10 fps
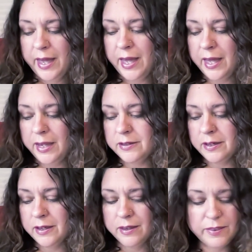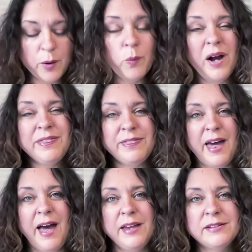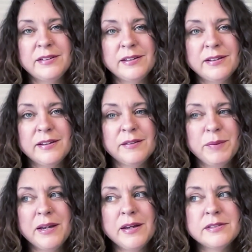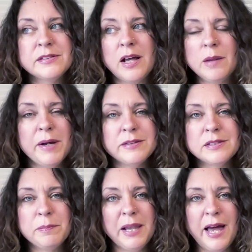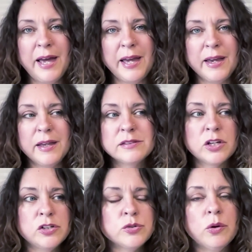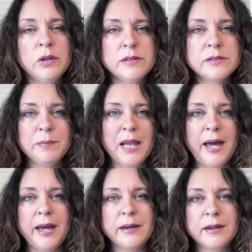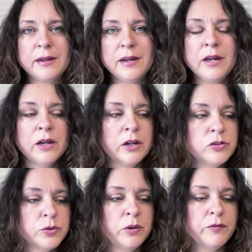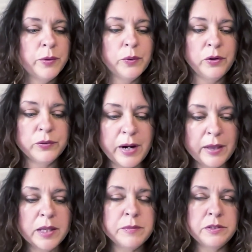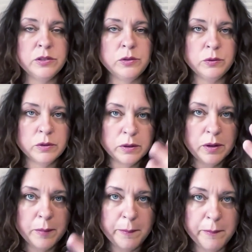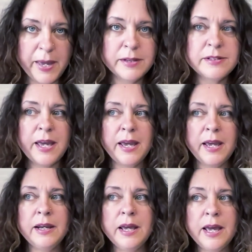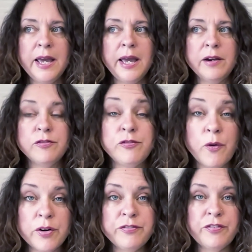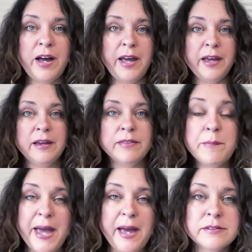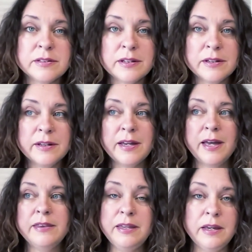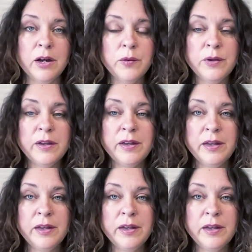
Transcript: And they want that because it's all about supply. It's control and supply. Control of the world around them to maintain and fortify the mask and the ego,